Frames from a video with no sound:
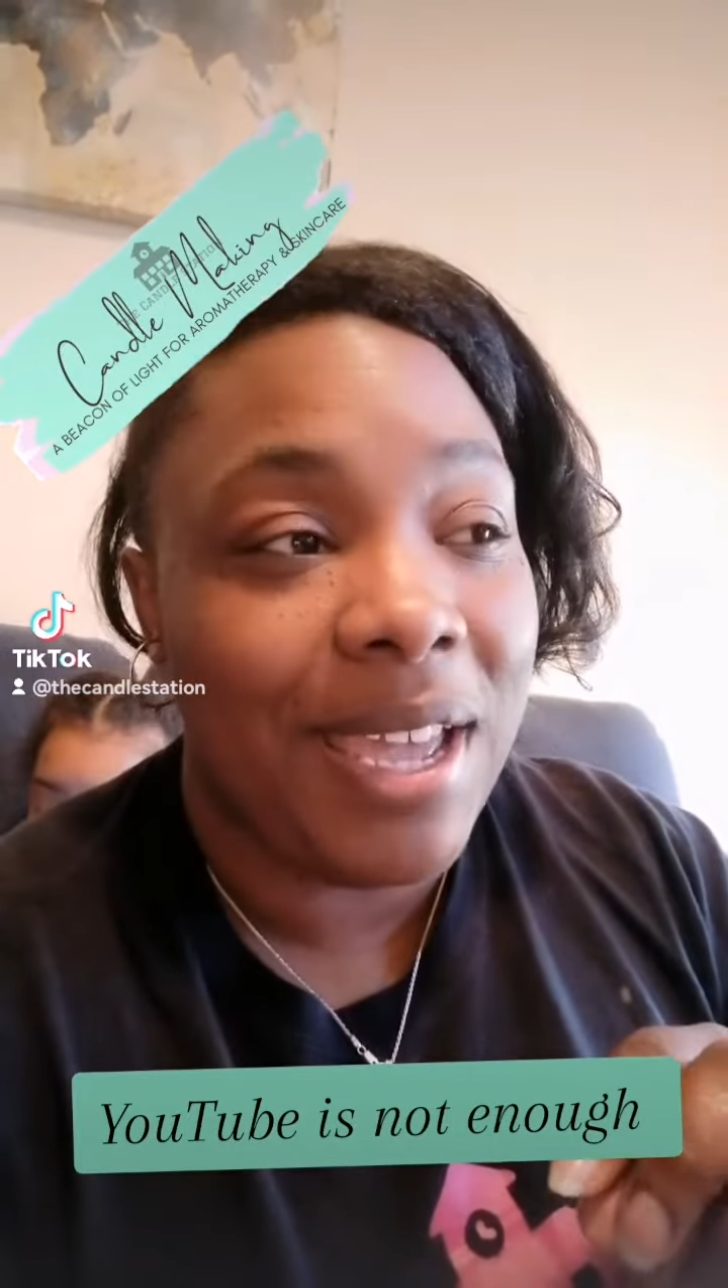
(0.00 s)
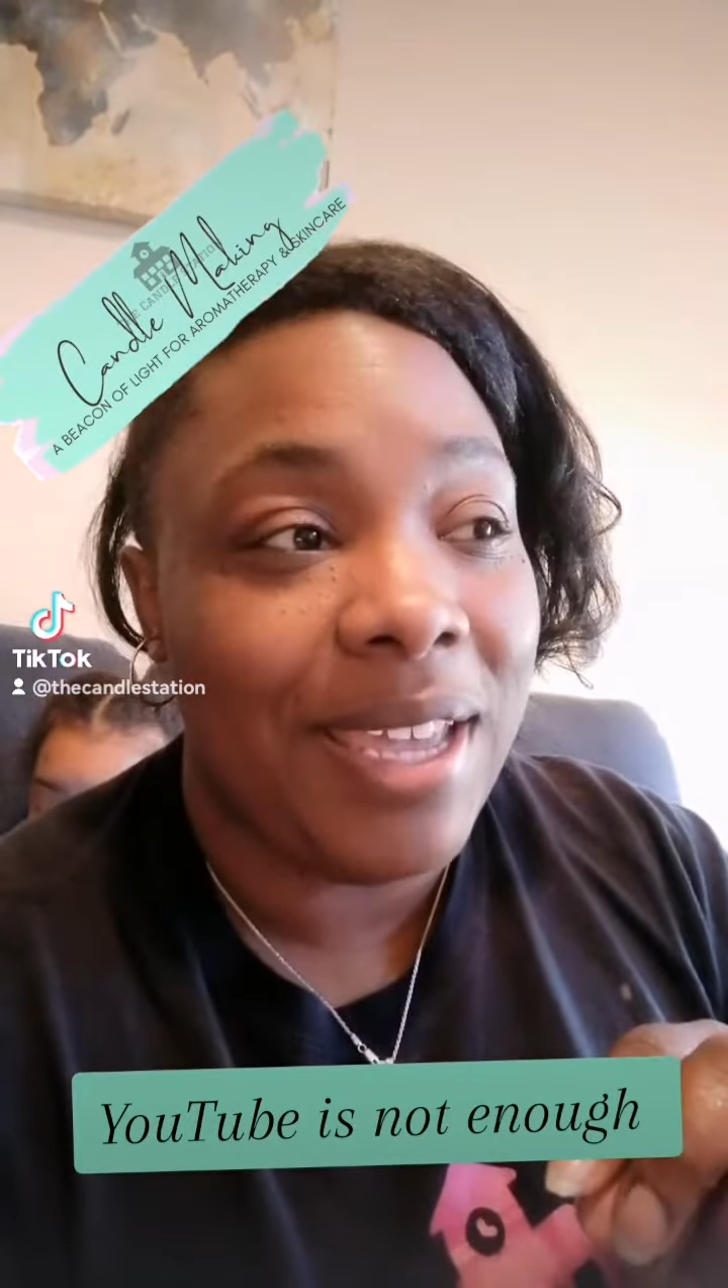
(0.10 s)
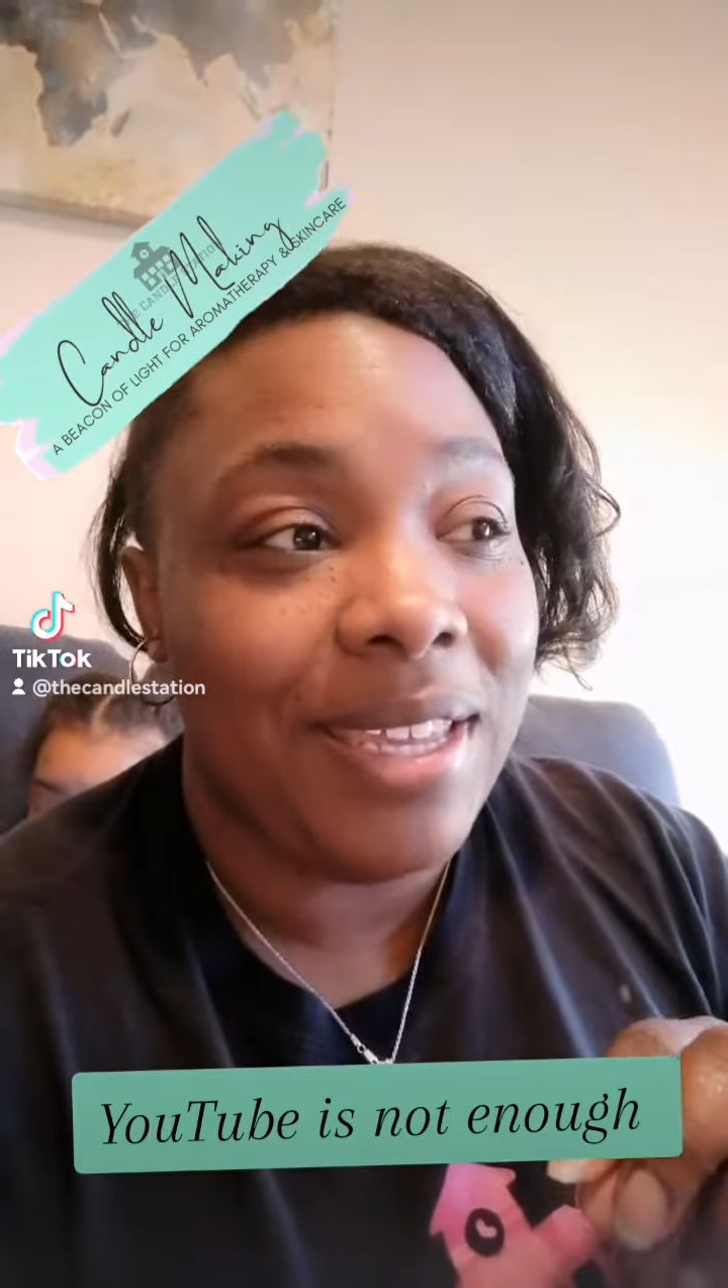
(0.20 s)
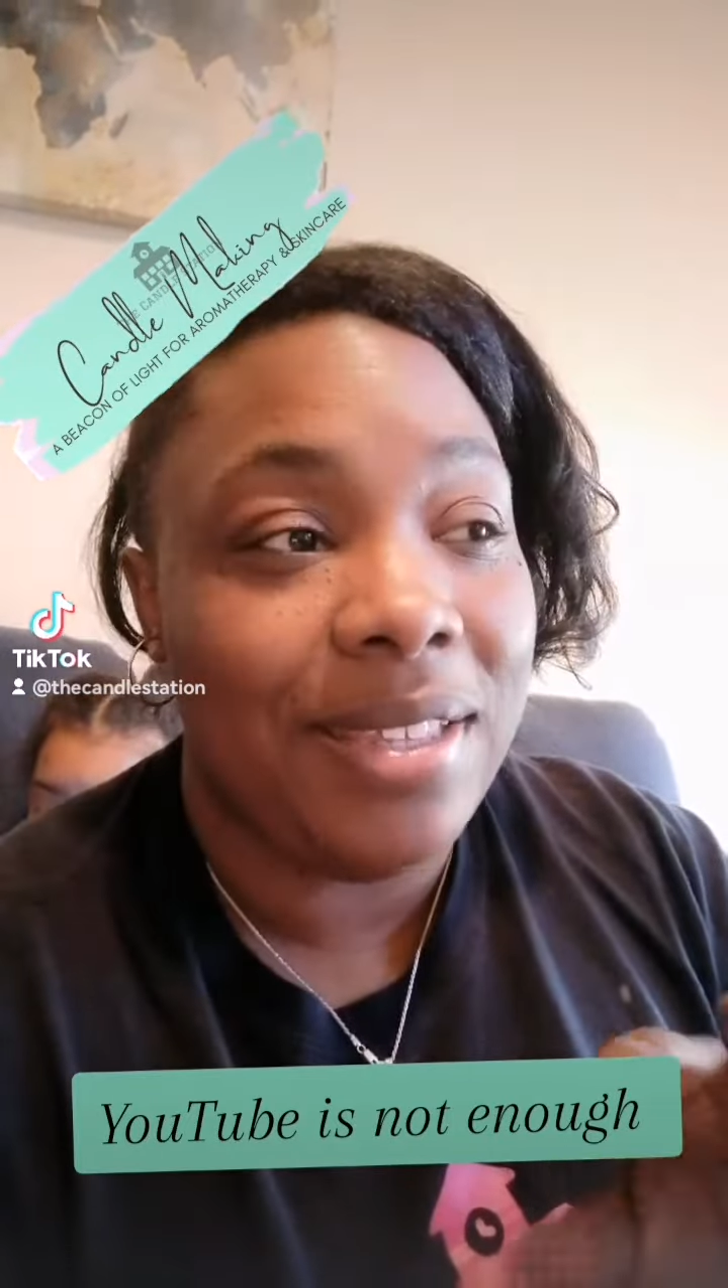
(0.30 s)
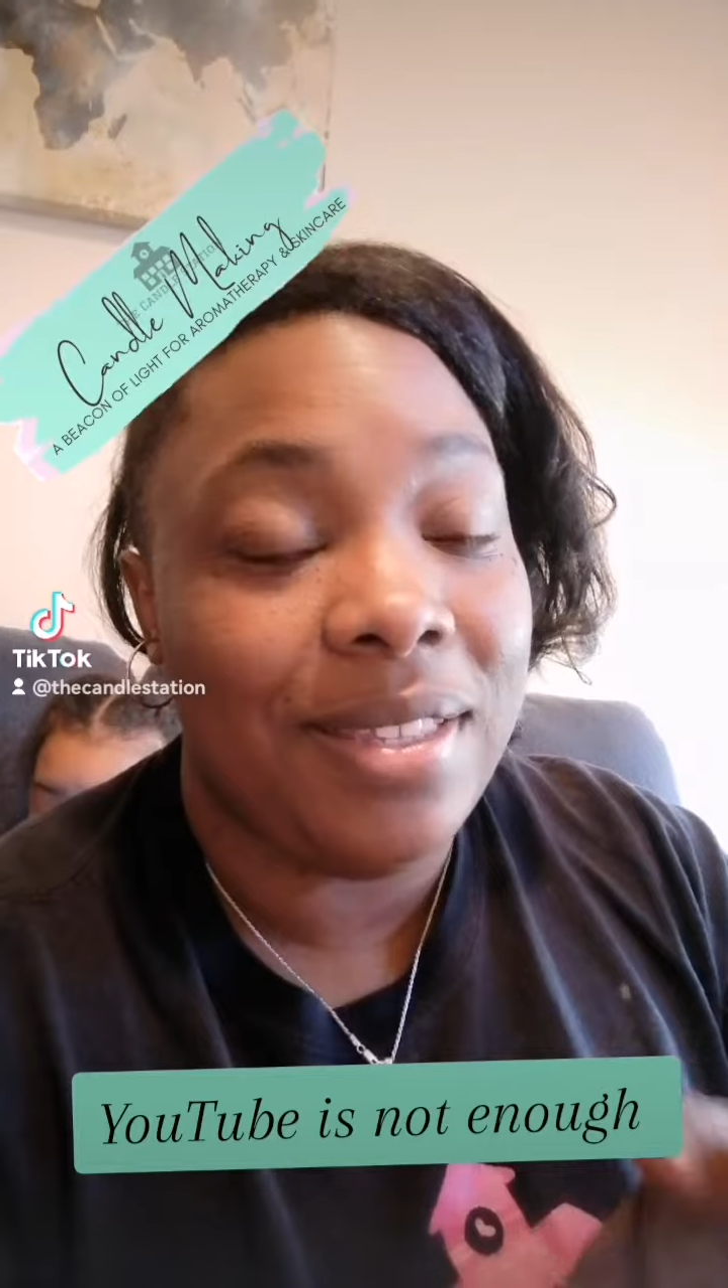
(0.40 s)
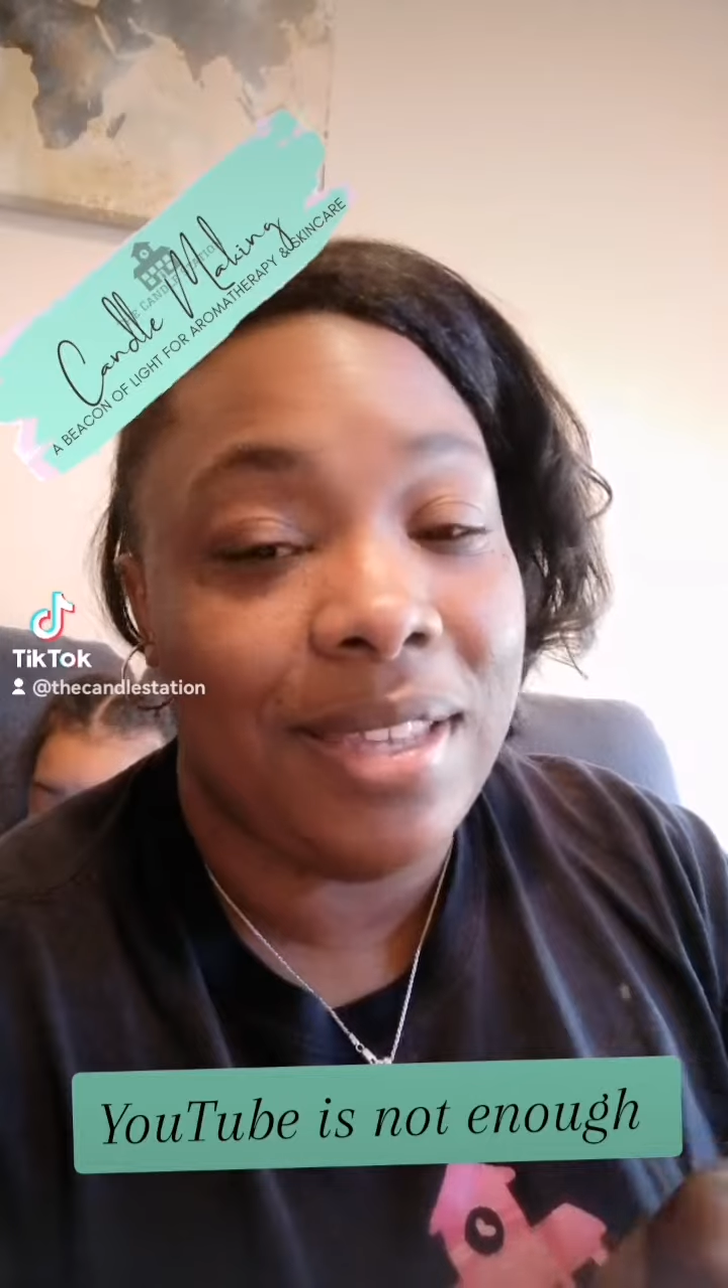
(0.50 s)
I can